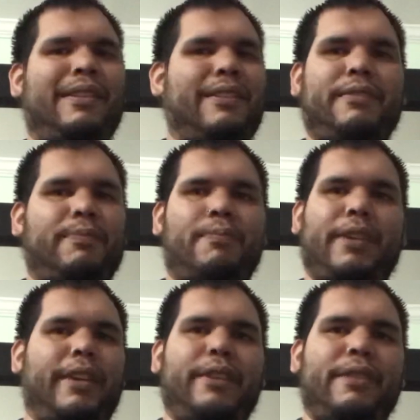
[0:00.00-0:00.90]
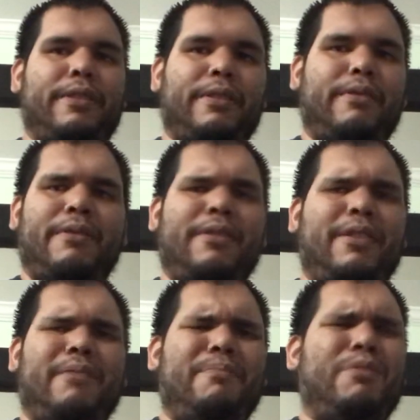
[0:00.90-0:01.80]
This right here is
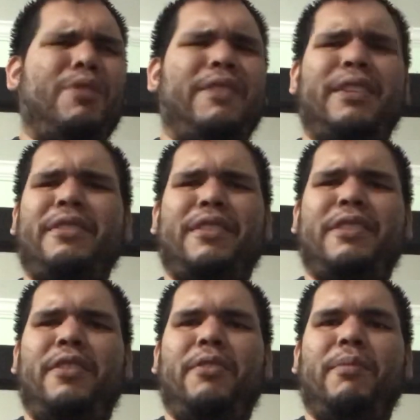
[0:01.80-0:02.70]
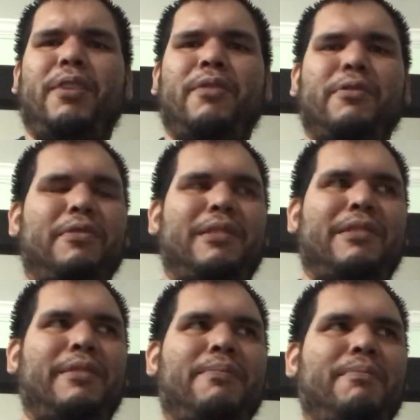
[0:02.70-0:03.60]
more of a discontinued model, so it's
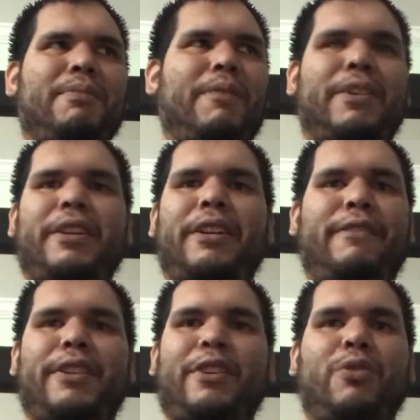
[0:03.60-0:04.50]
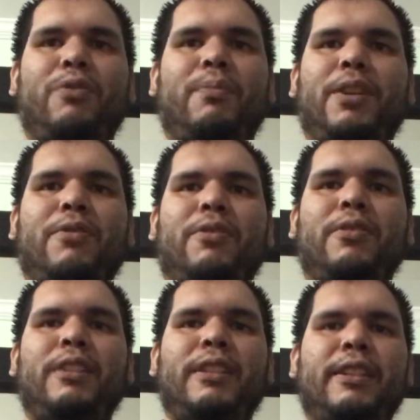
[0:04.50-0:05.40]
just a very, very old model.
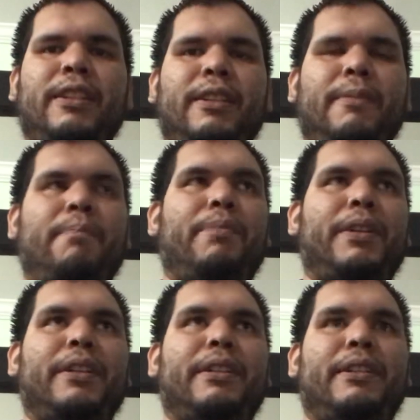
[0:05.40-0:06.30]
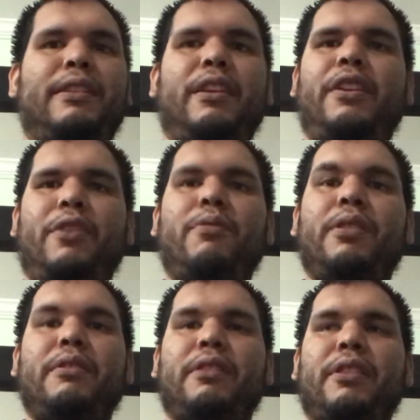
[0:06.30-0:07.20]
But the new
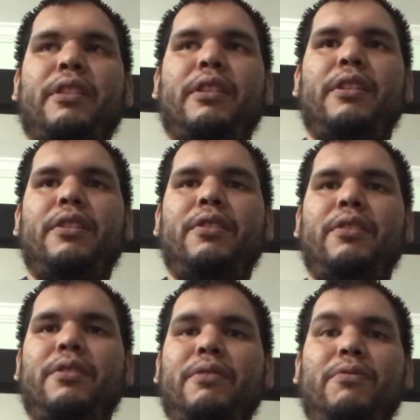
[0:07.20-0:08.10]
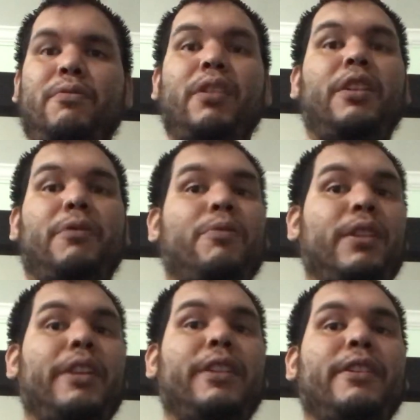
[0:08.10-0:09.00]
ones are really,
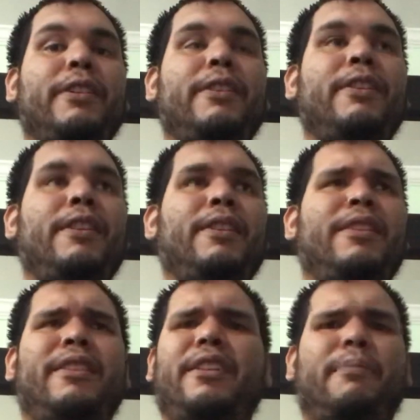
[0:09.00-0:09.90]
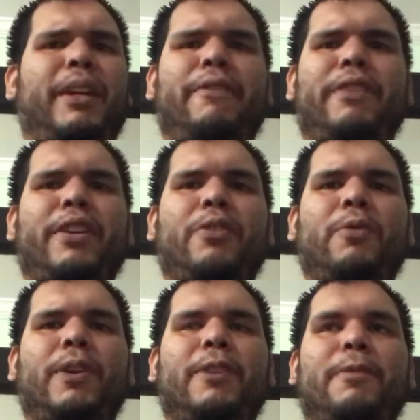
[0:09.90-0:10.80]
really good. They're made very
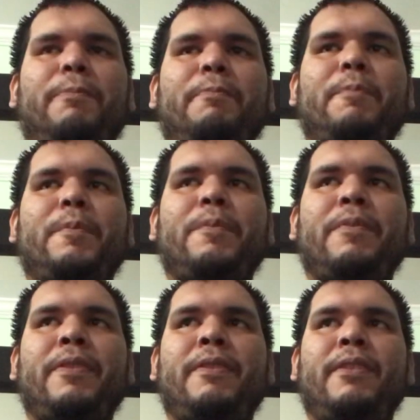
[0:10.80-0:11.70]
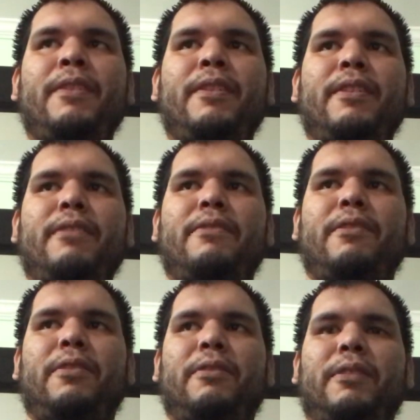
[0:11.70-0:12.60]
well.
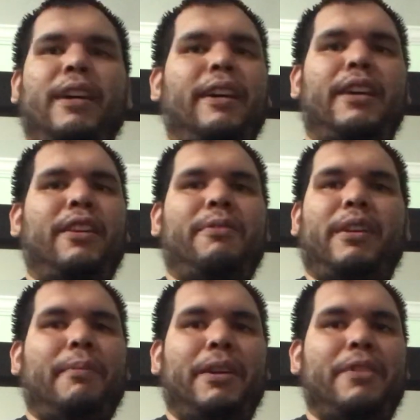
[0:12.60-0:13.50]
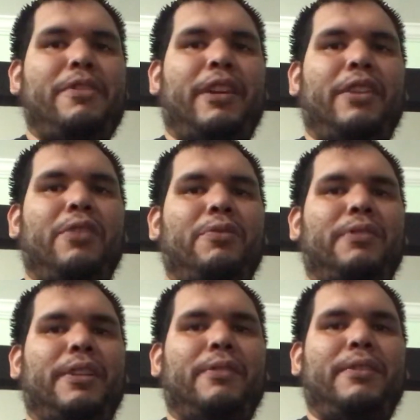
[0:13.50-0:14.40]
So I highly recommend checking those
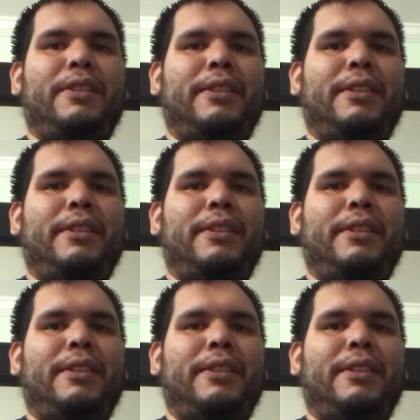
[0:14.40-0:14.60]
out.